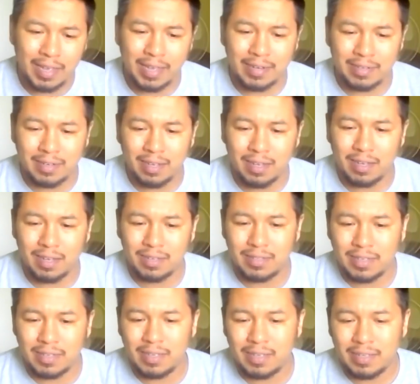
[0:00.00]
And uh,
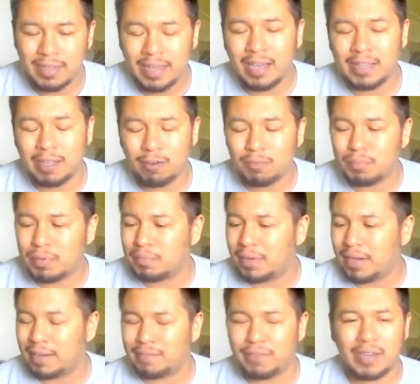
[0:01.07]
yeah, that would be
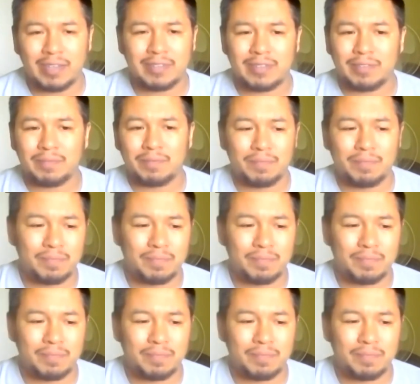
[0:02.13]
my advice.